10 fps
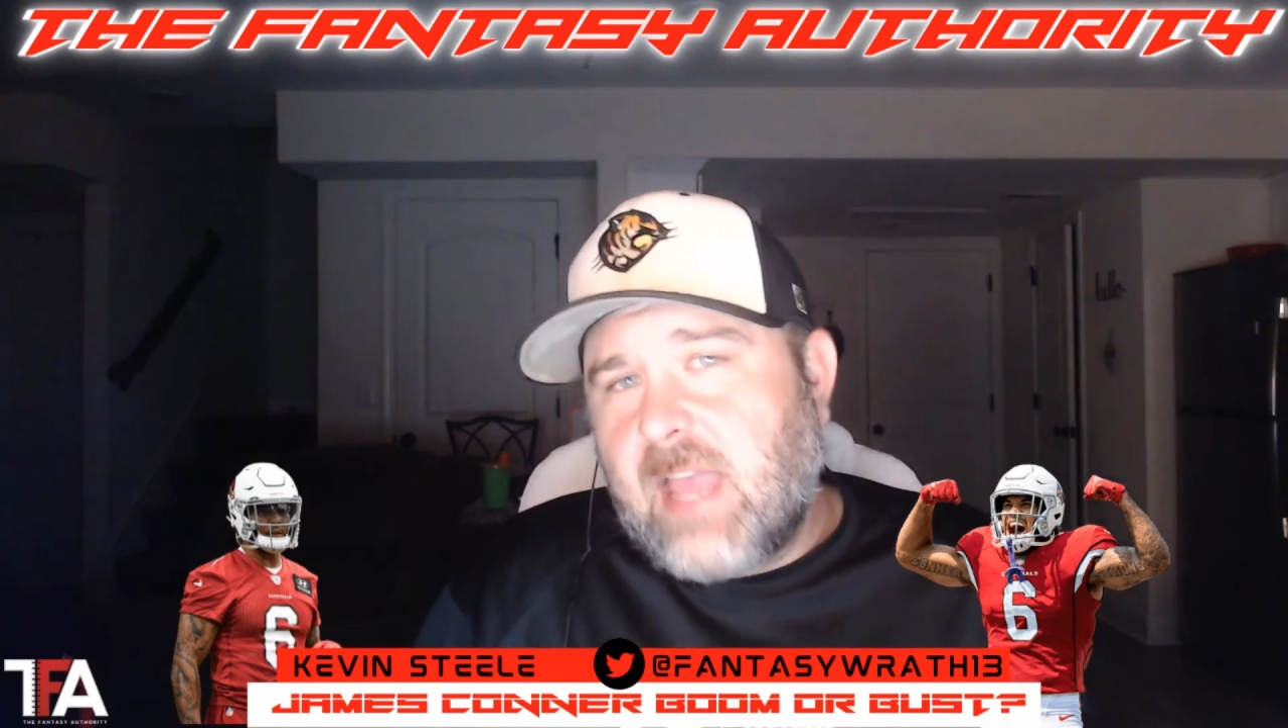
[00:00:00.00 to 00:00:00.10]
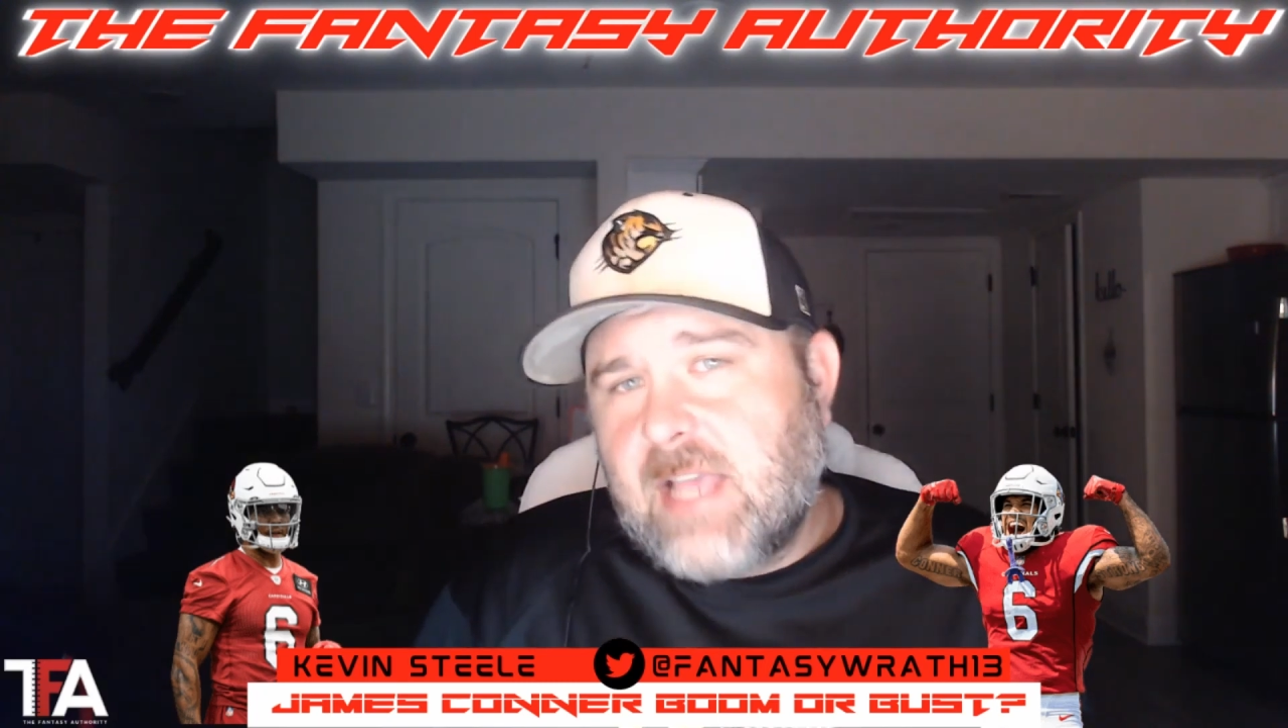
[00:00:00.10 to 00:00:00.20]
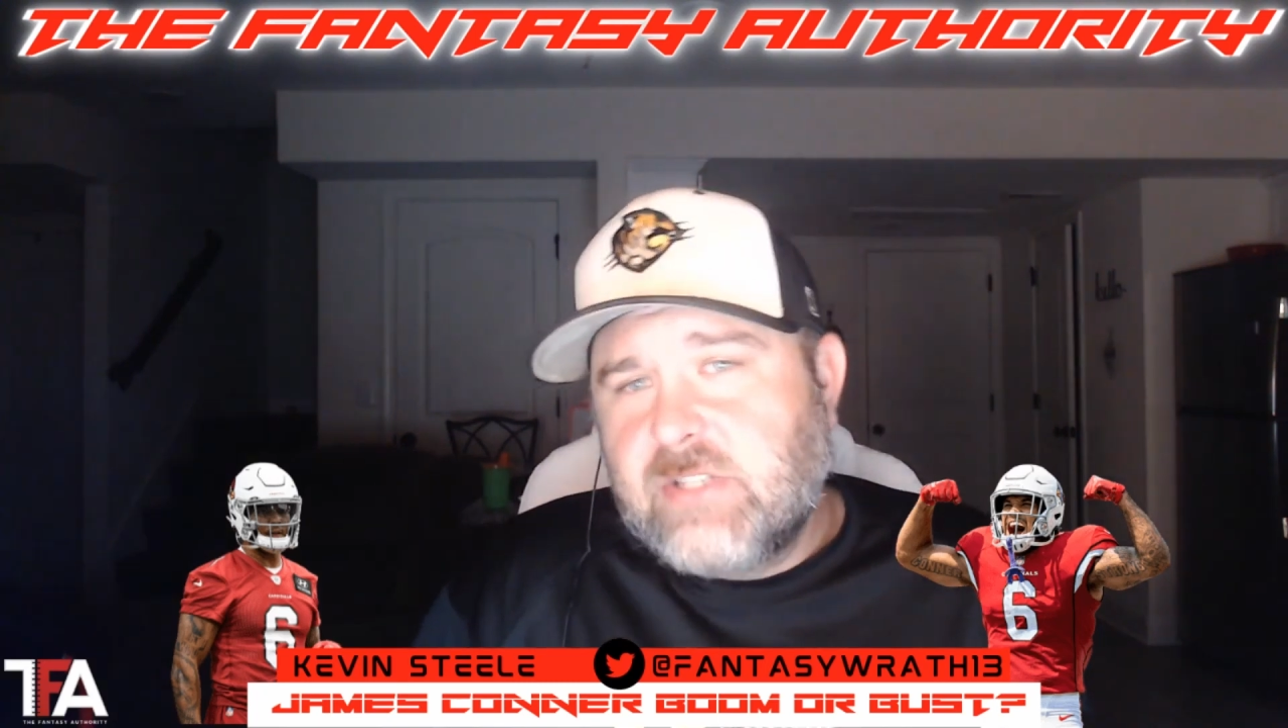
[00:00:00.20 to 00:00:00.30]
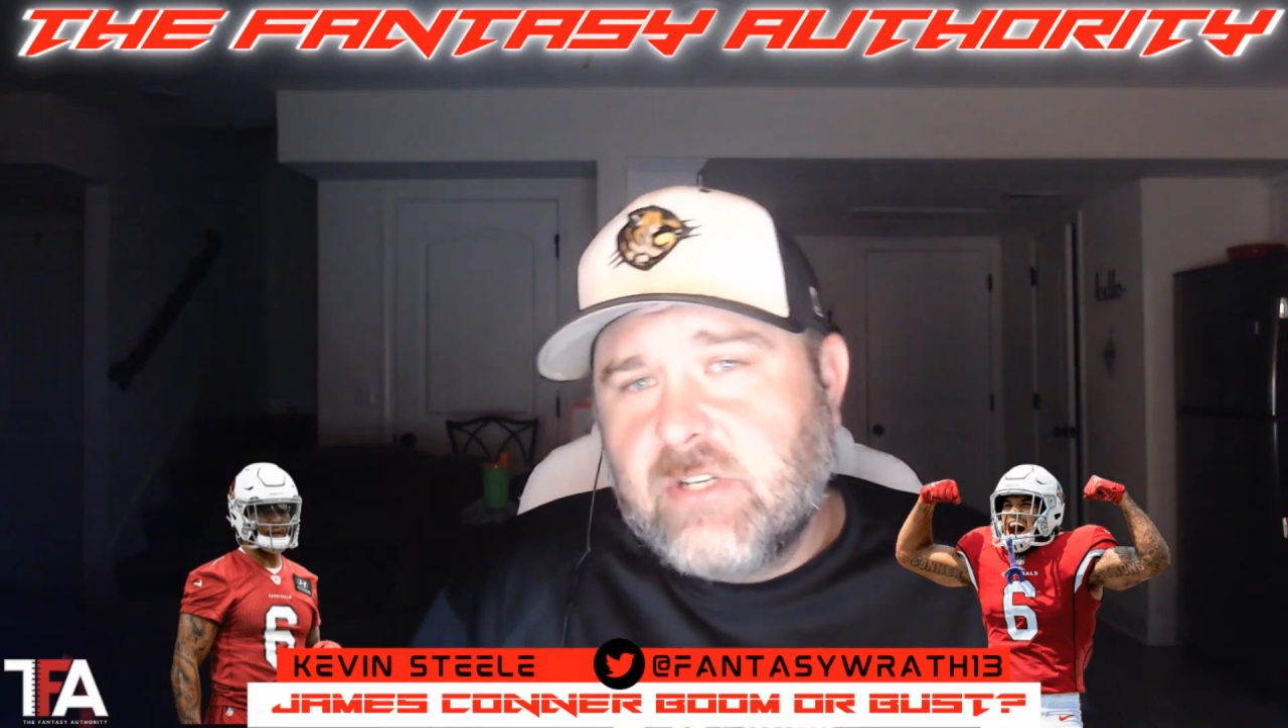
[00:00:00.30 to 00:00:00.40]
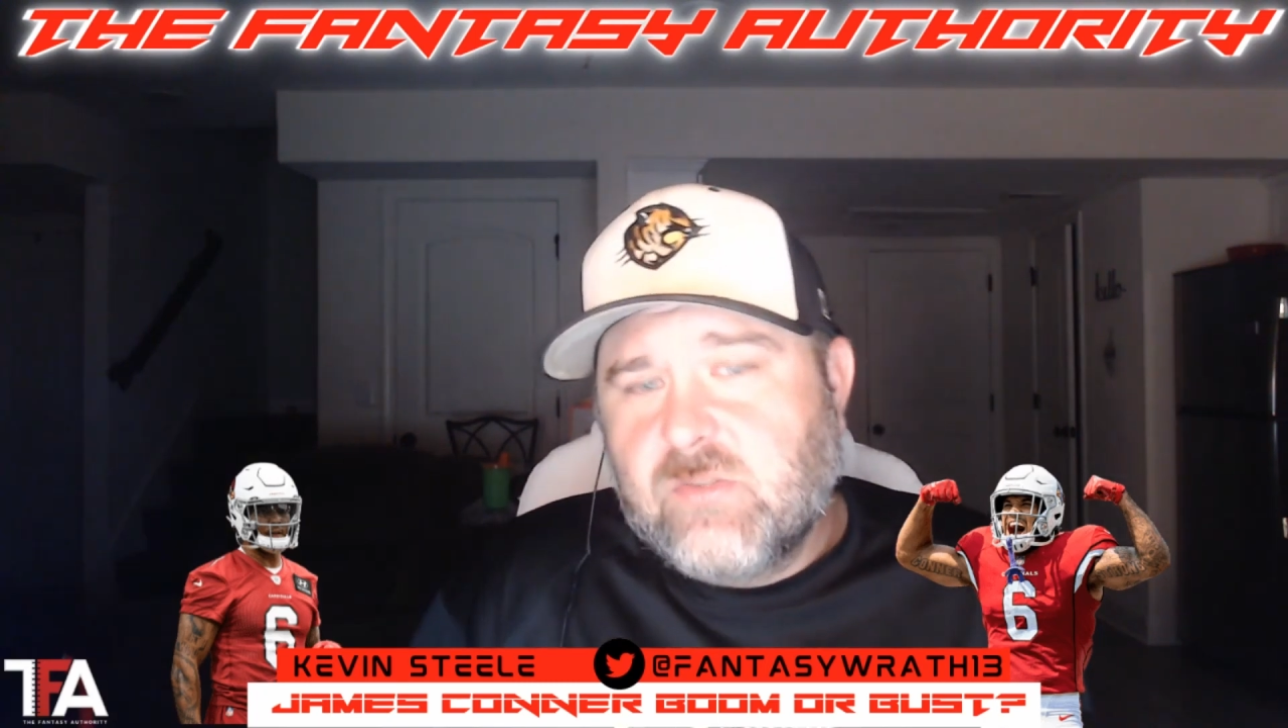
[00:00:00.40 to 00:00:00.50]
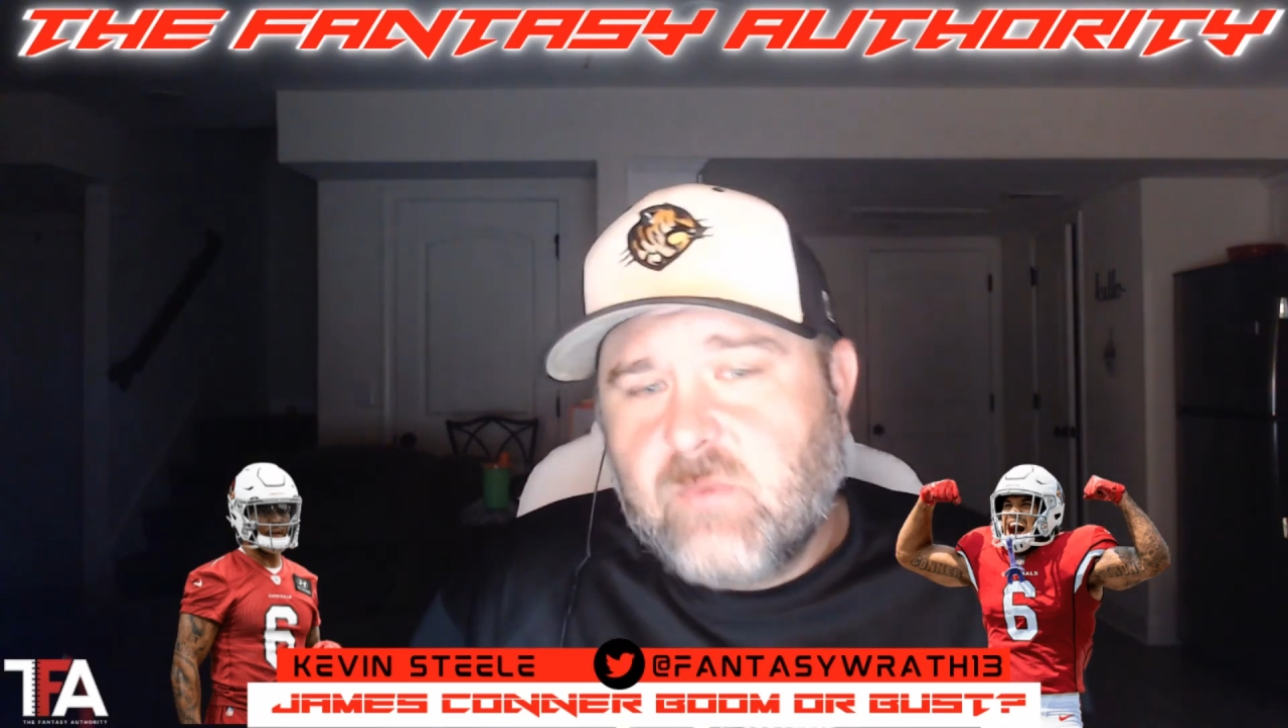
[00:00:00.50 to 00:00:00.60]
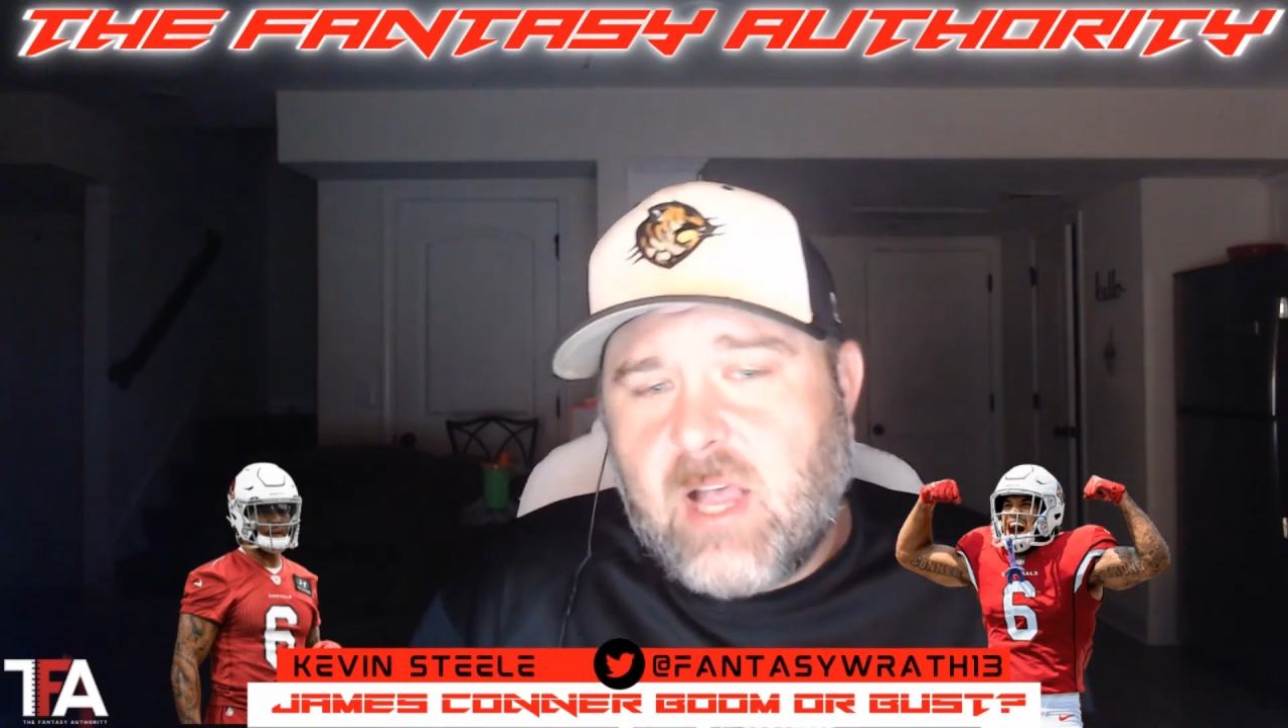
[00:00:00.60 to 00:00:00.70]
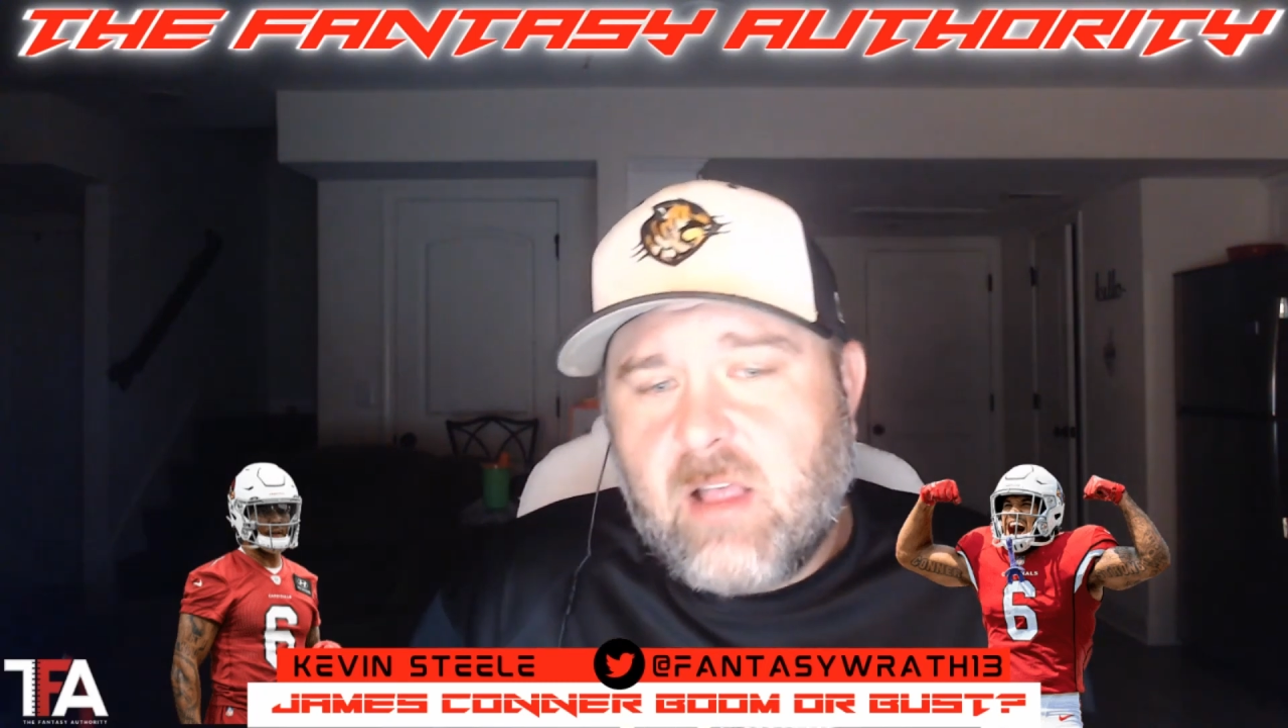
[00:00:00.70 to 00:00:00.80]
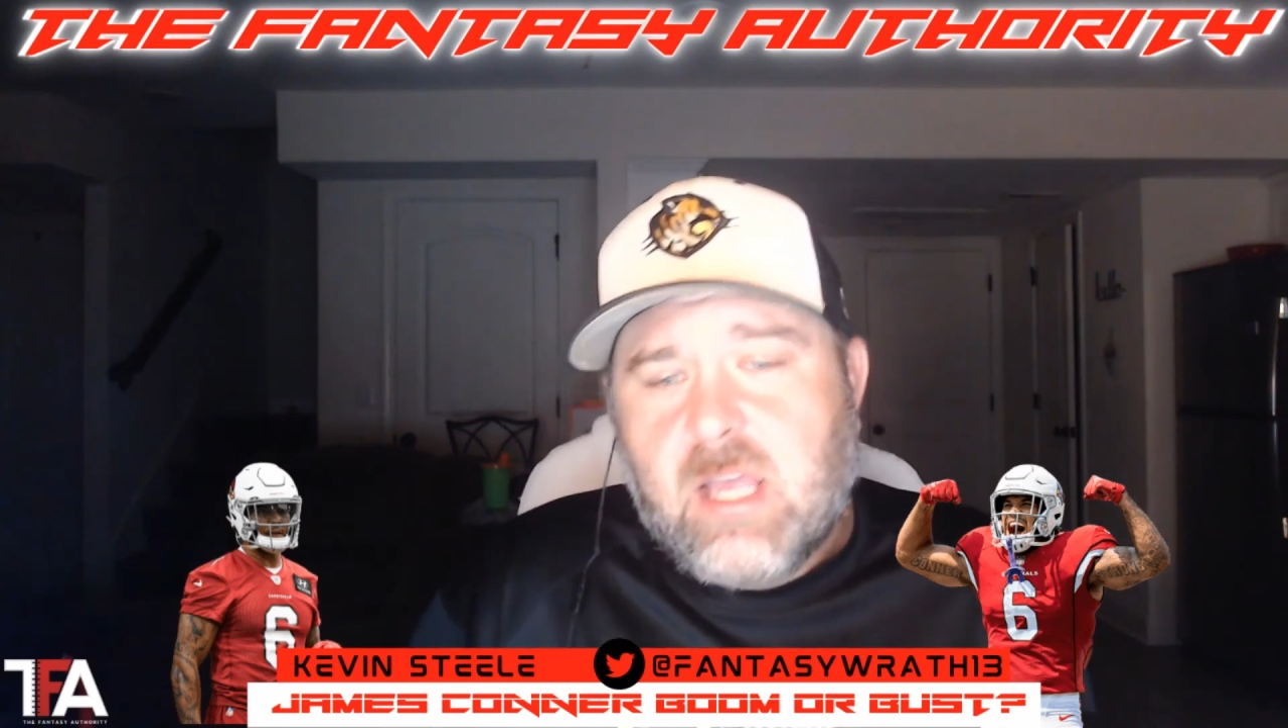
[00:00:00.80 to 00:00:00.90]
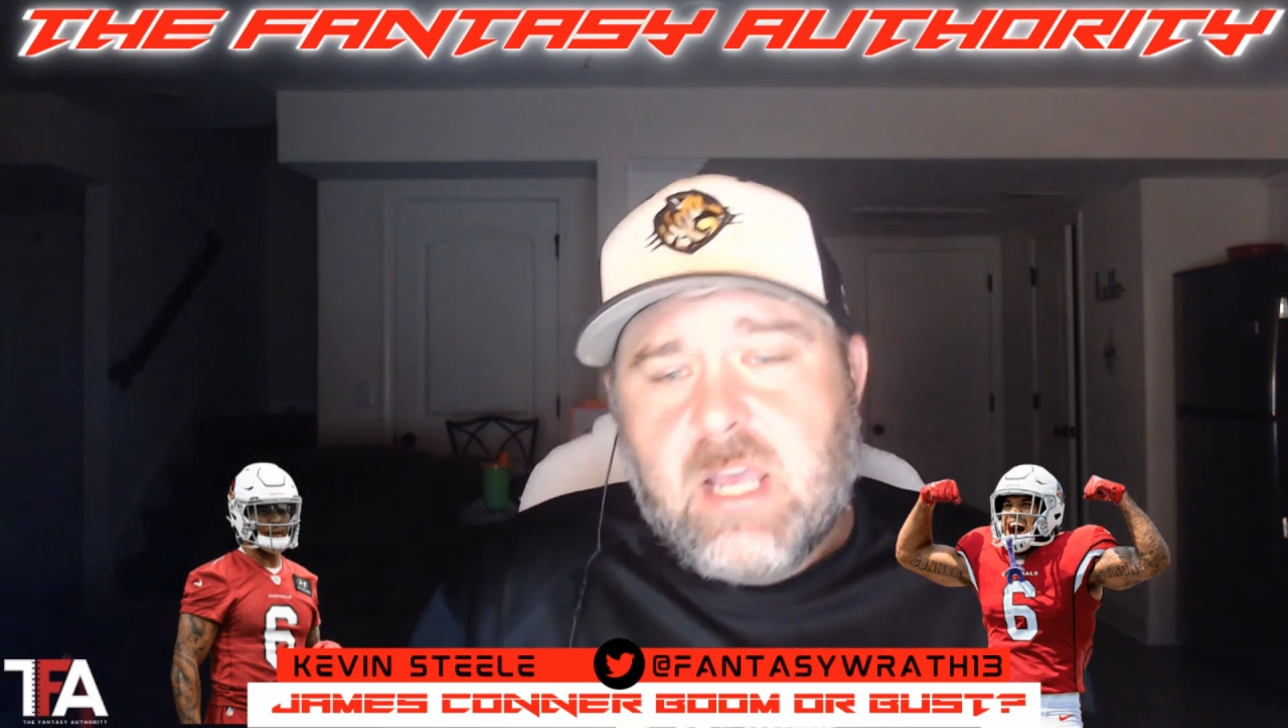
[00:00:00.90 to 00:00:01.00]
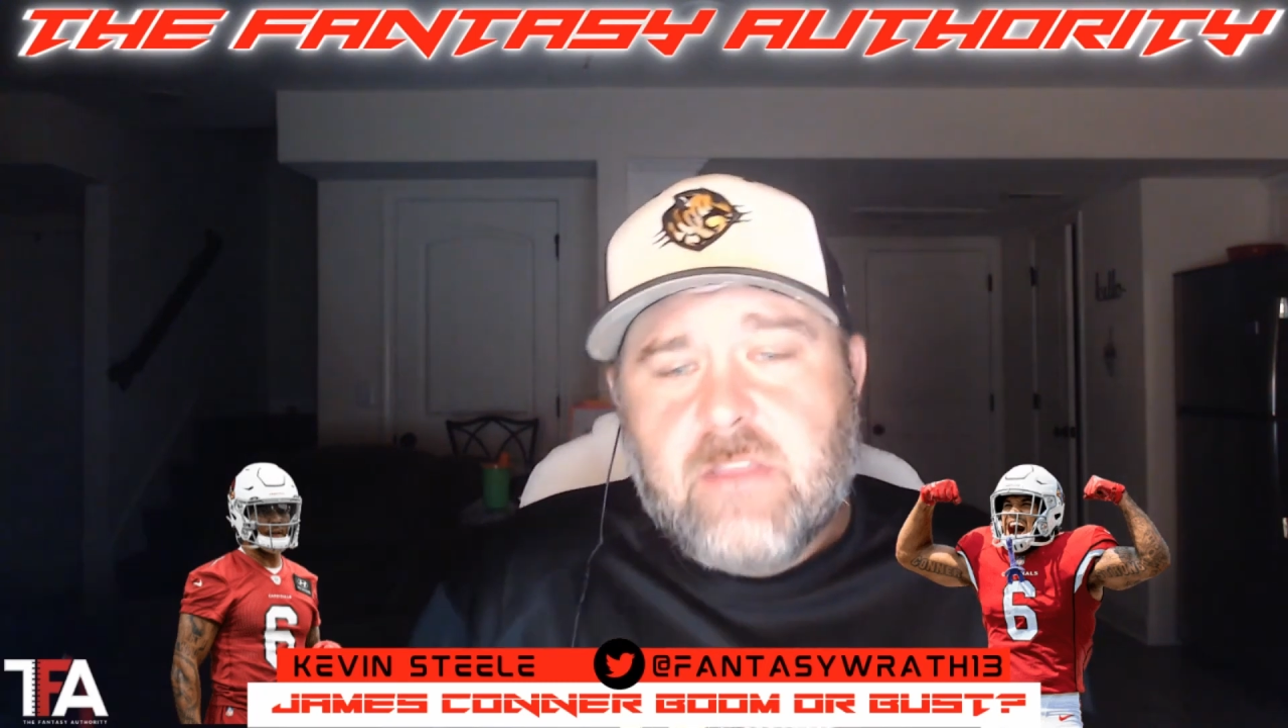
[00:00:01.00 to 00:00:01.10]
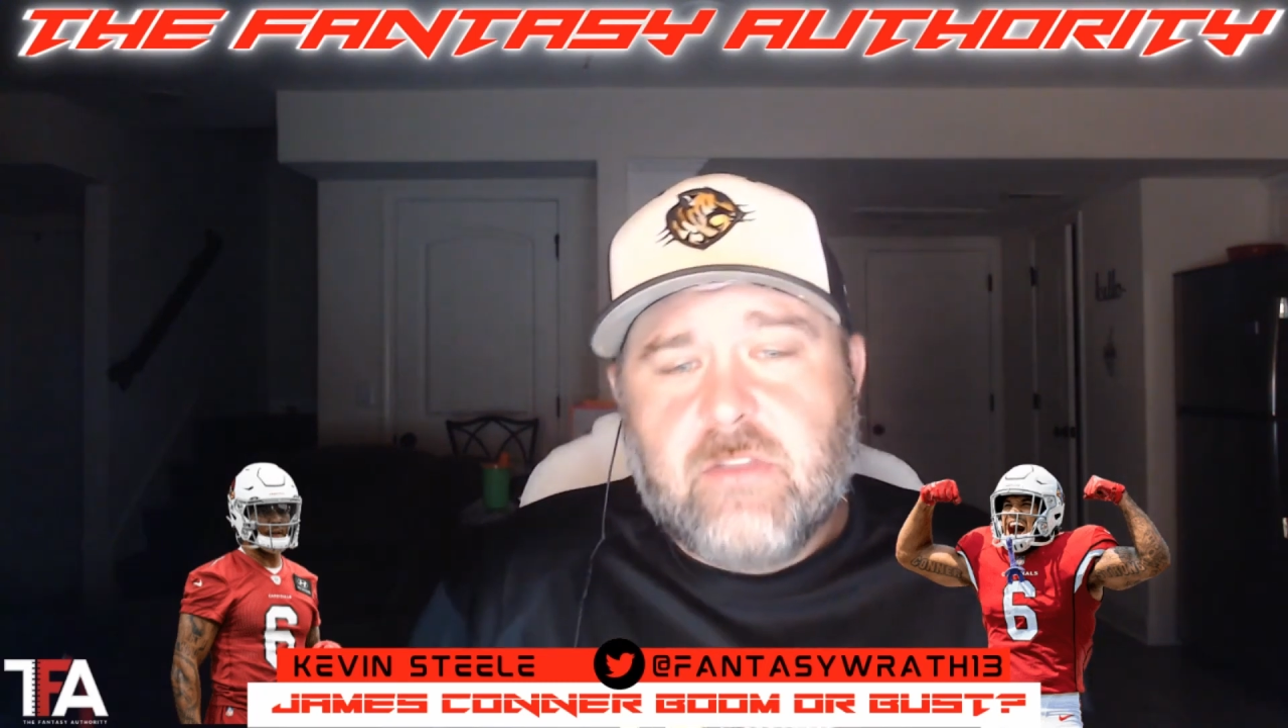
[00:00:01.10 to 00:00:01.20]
last year as well.